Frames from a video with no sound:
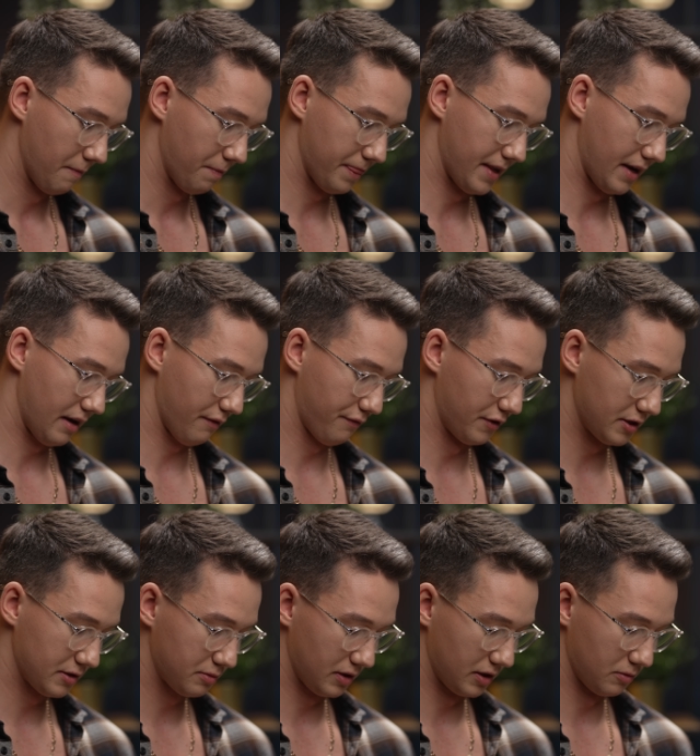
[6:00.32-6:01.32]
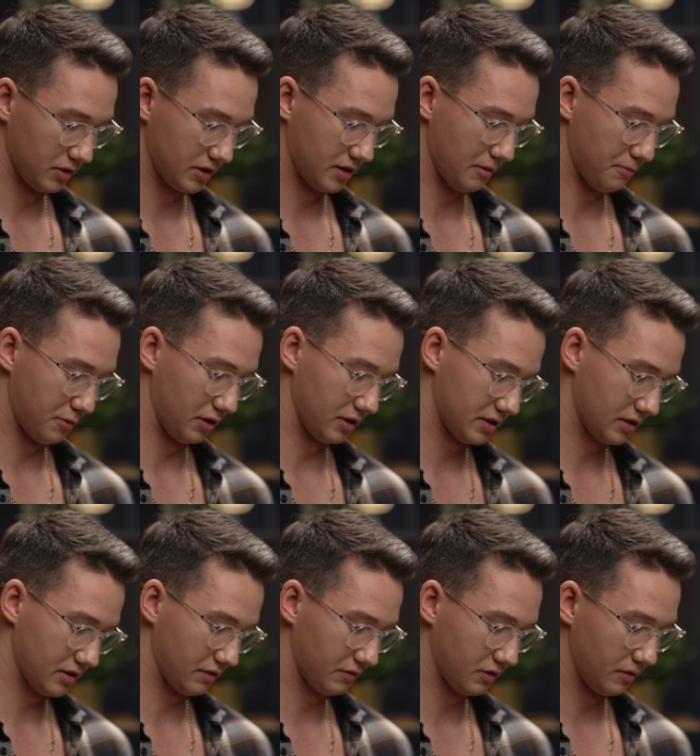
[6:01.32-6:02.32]
the first one was the process
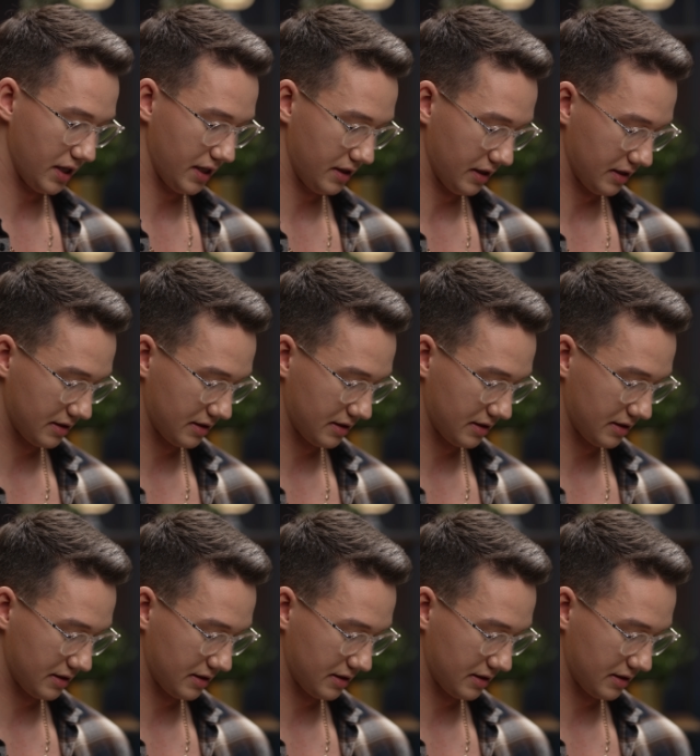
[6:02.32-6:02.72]
of creating